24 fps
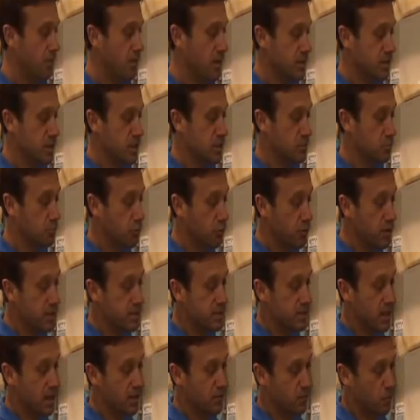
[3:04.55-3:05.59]
This is
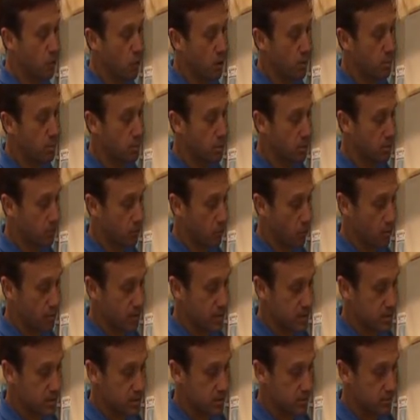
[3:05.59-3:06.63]
preset for
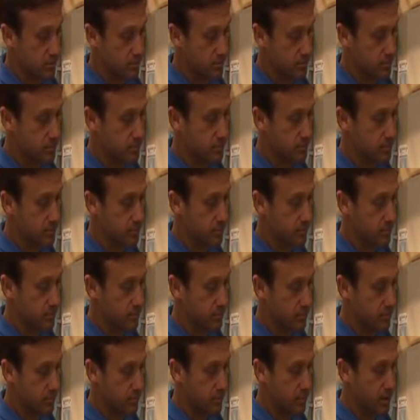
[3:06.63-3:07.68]
performance.
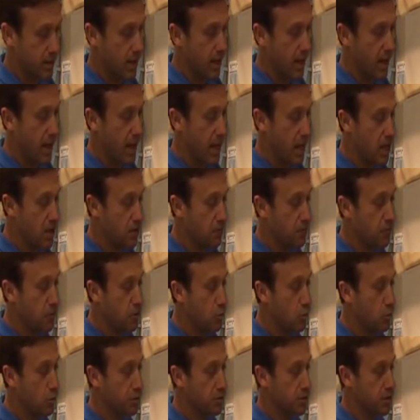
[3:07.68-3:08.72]
If
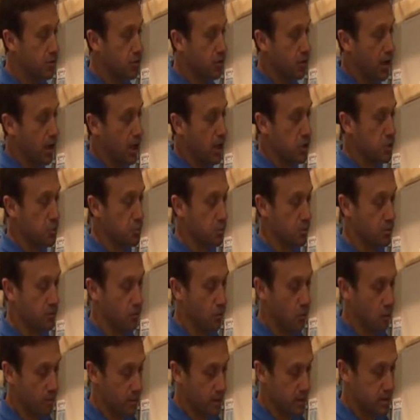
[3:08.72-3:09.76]
you were to change
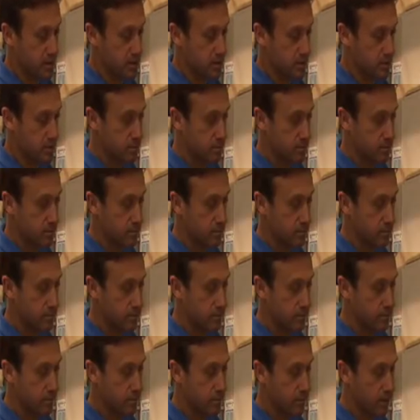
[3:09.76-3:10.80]
performance,
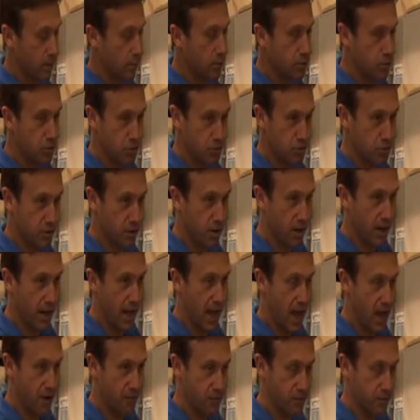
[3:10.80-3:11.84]
which you should not
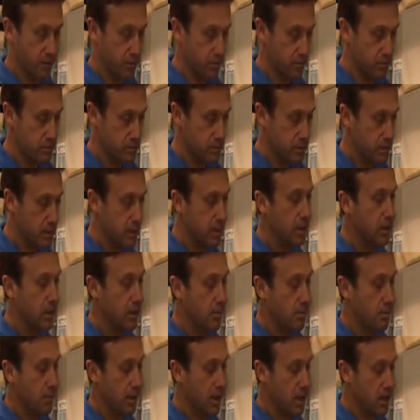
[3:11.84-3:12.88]
have to,
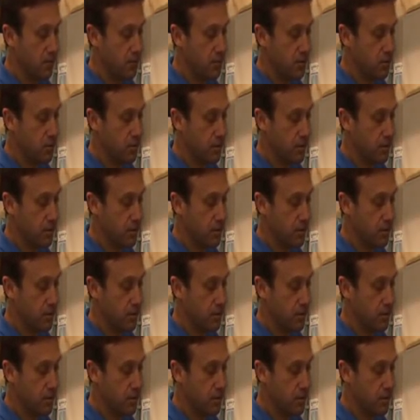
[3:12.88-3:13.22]
if you